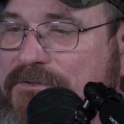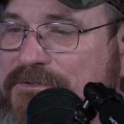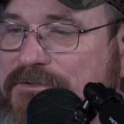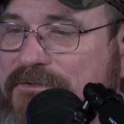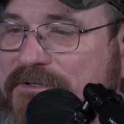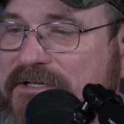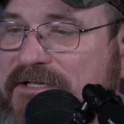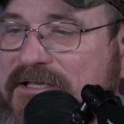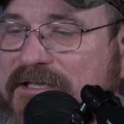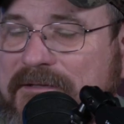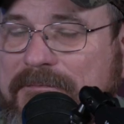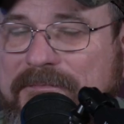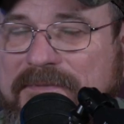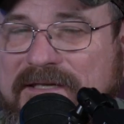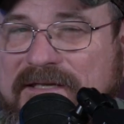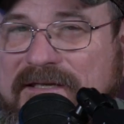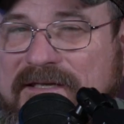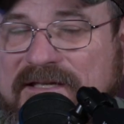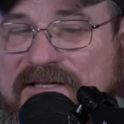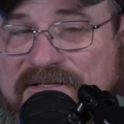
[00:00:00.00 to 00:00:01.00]
tree can
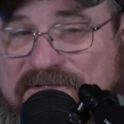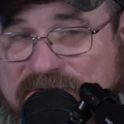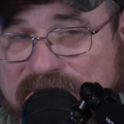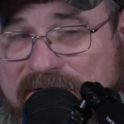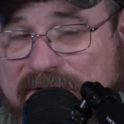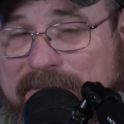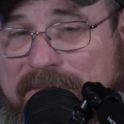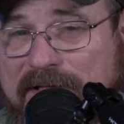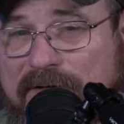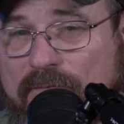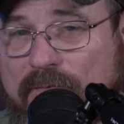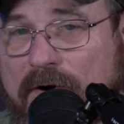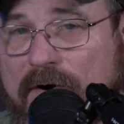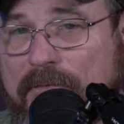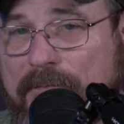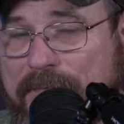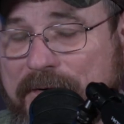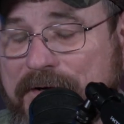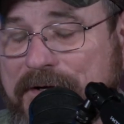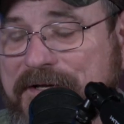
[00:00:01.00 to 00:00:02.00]
be extremely
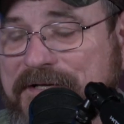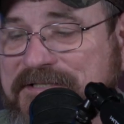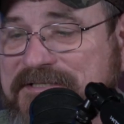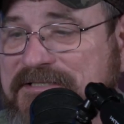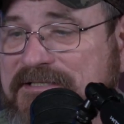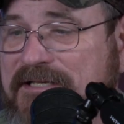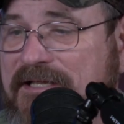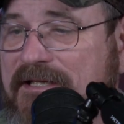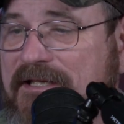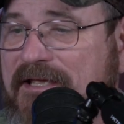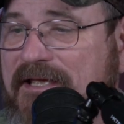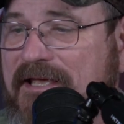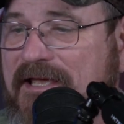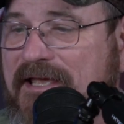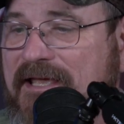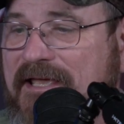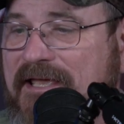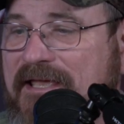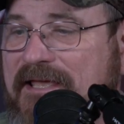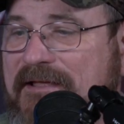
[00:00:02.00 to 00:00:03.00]
robust,
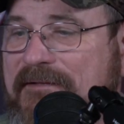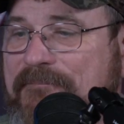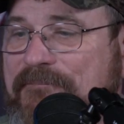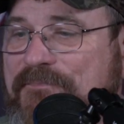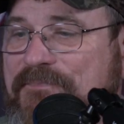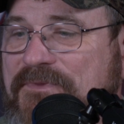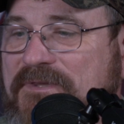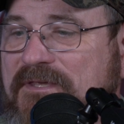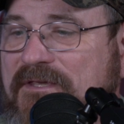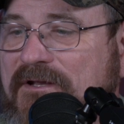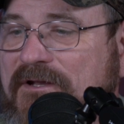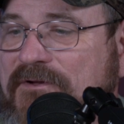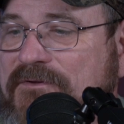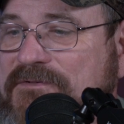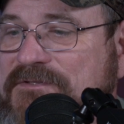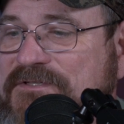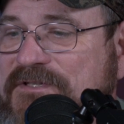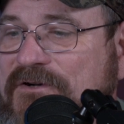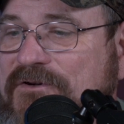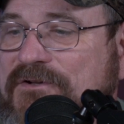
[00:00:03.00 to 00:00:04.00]
and
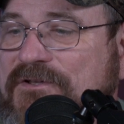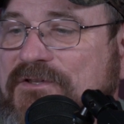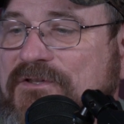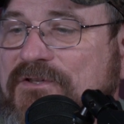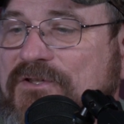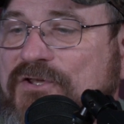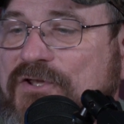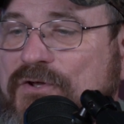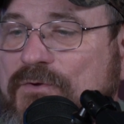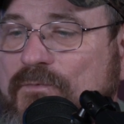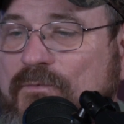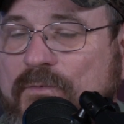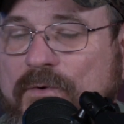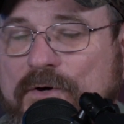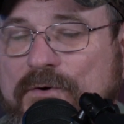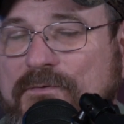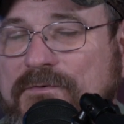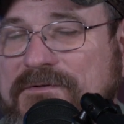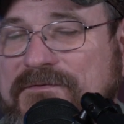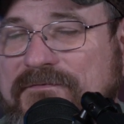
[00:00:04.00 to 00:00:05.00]
certain
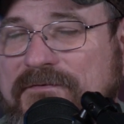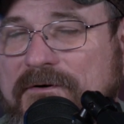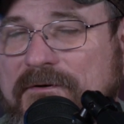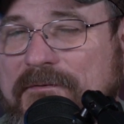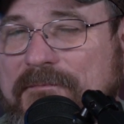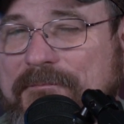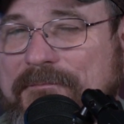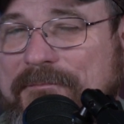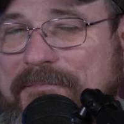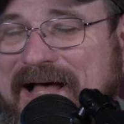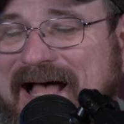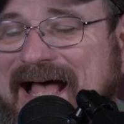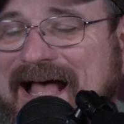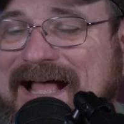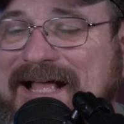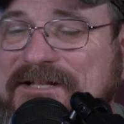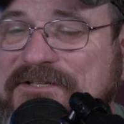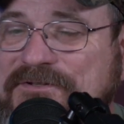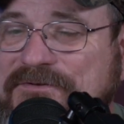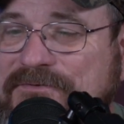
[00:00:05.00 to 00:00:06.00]
roots from
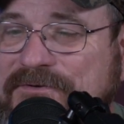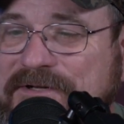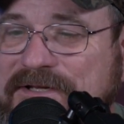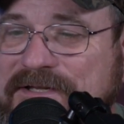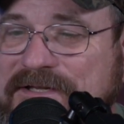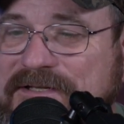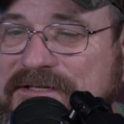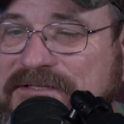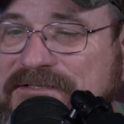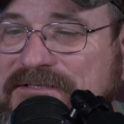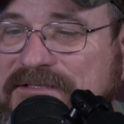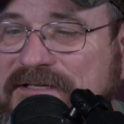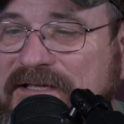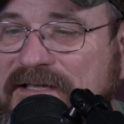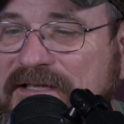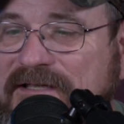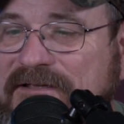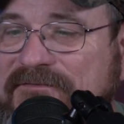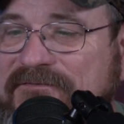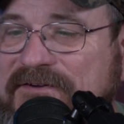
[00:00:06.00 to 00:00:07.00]
pine trees
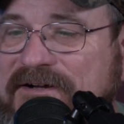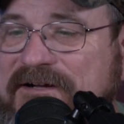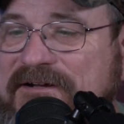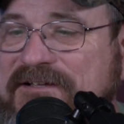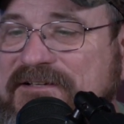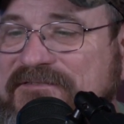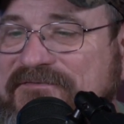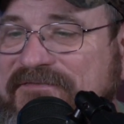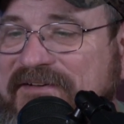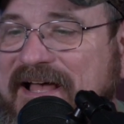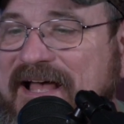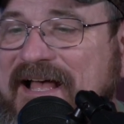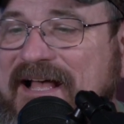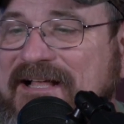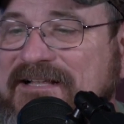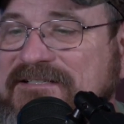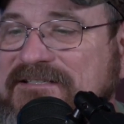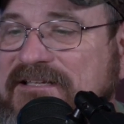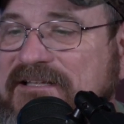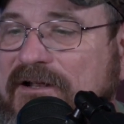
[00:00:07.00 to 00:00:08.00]
and various
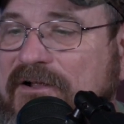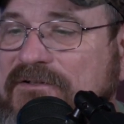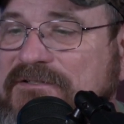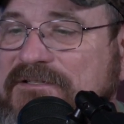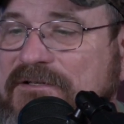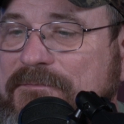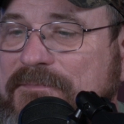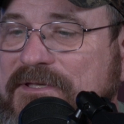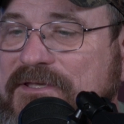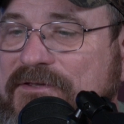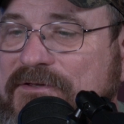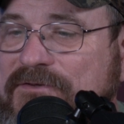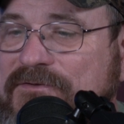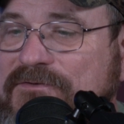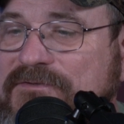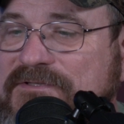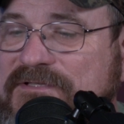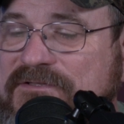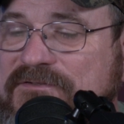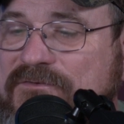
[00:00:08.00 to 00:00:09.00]
vines can also be
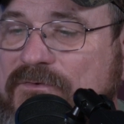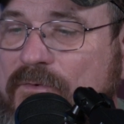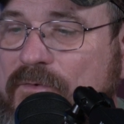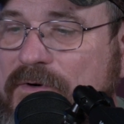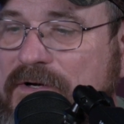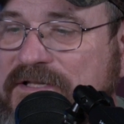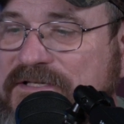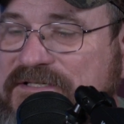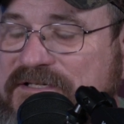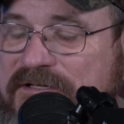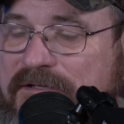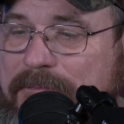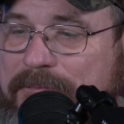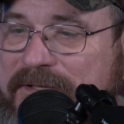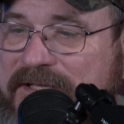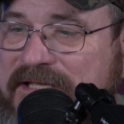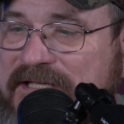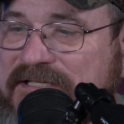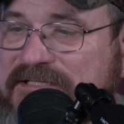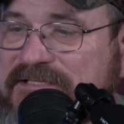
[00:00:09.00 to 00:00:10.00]
used as cordage in a
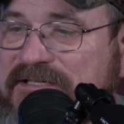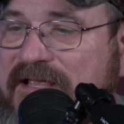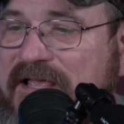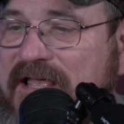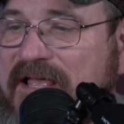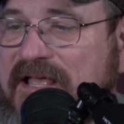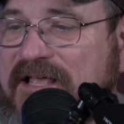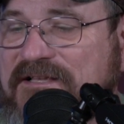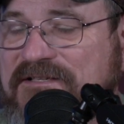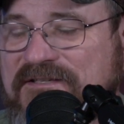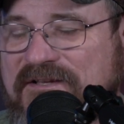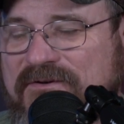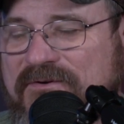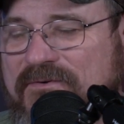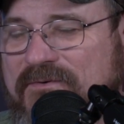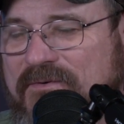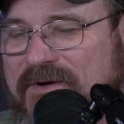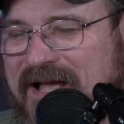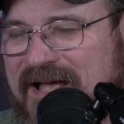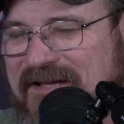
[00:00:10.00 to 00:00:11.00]
pinch.
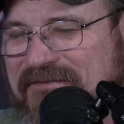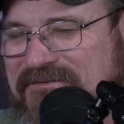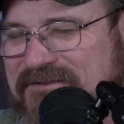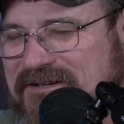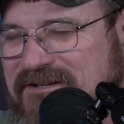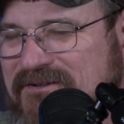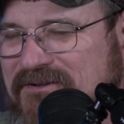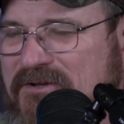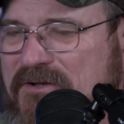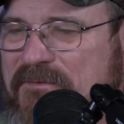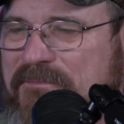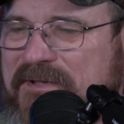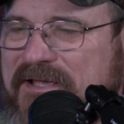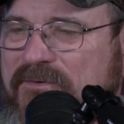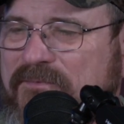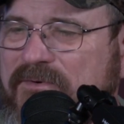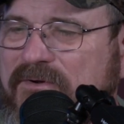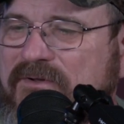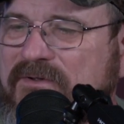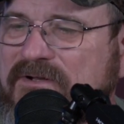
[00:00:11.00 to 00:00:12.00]
So in a little
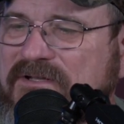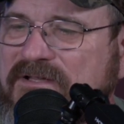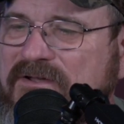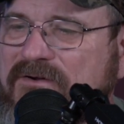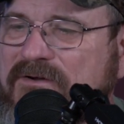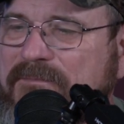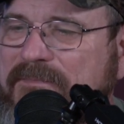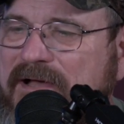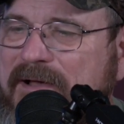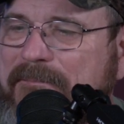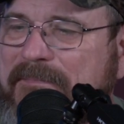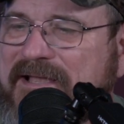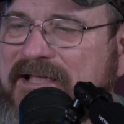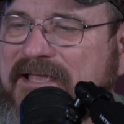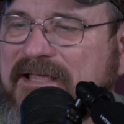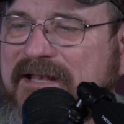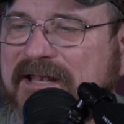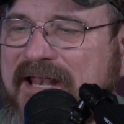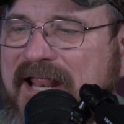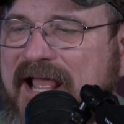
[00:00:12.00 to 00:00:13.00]
bit, we're going to talk about
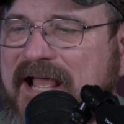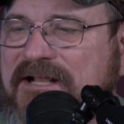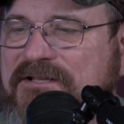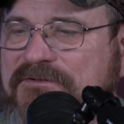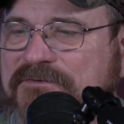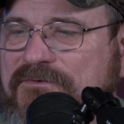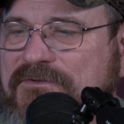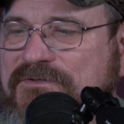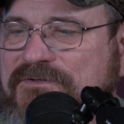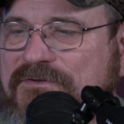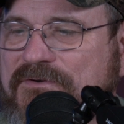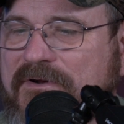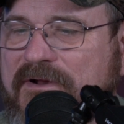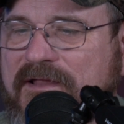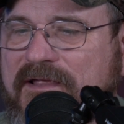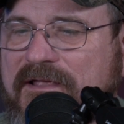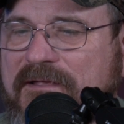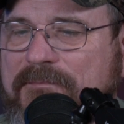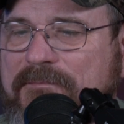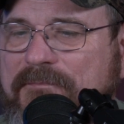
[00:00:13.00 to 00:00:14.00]
making natural
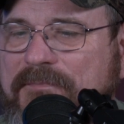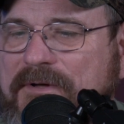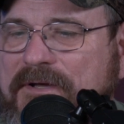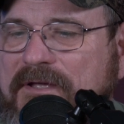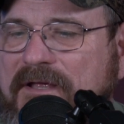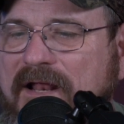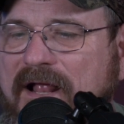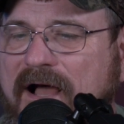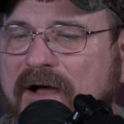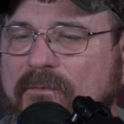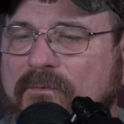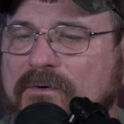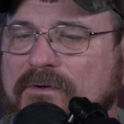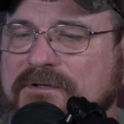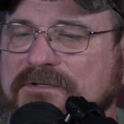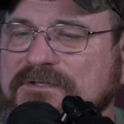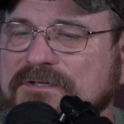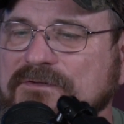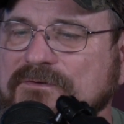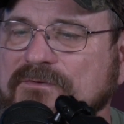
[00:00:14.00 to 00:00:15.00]
string, but I
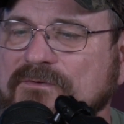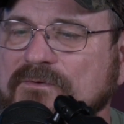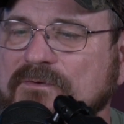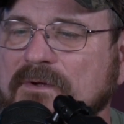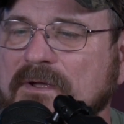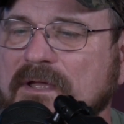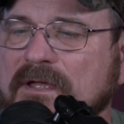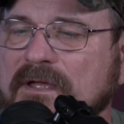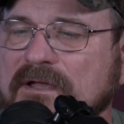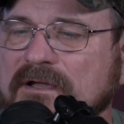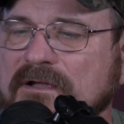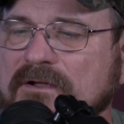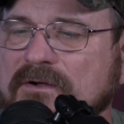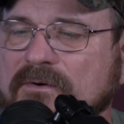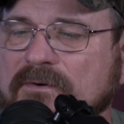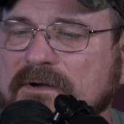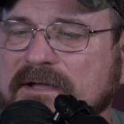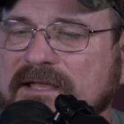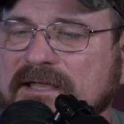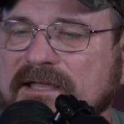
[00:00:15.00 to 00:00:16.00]
want to
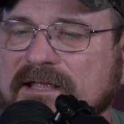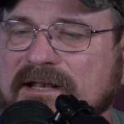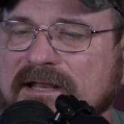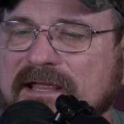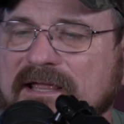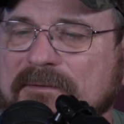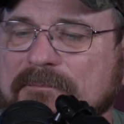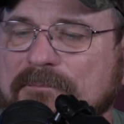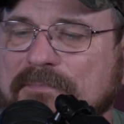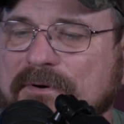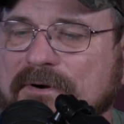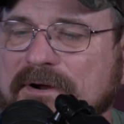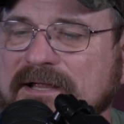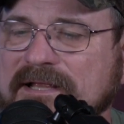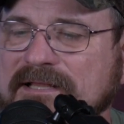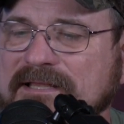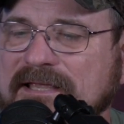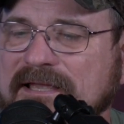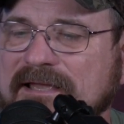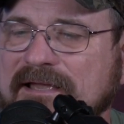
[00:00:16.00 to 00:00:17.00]
go ahead and
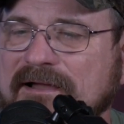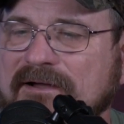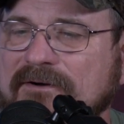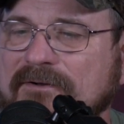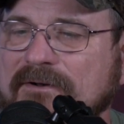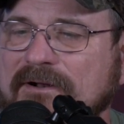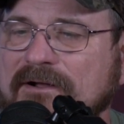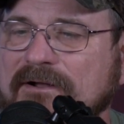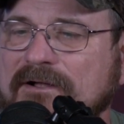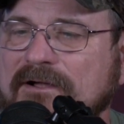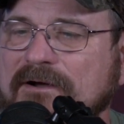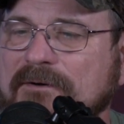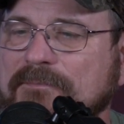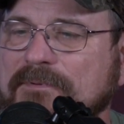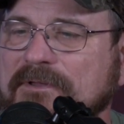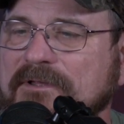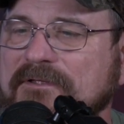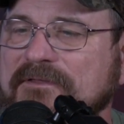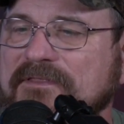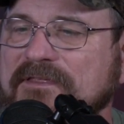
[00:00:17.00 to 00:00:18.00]
break down a
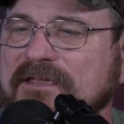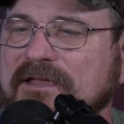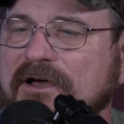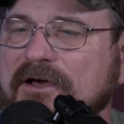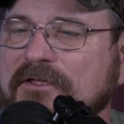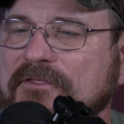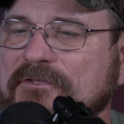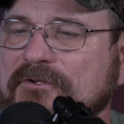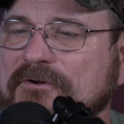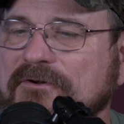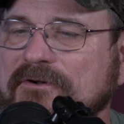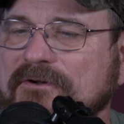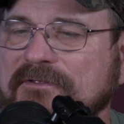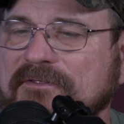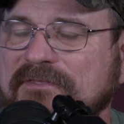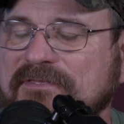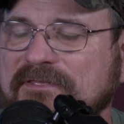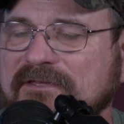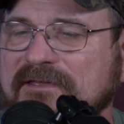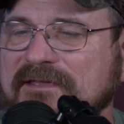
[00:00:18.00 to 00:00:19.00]
couple of the other
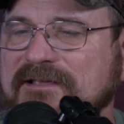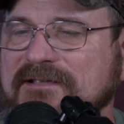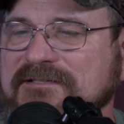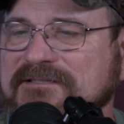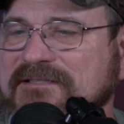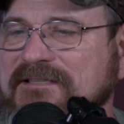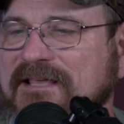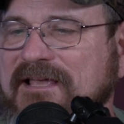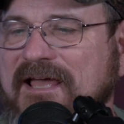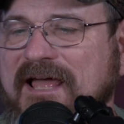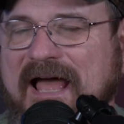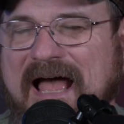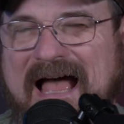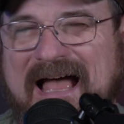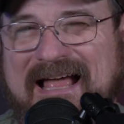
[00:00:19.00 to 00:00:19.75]
things that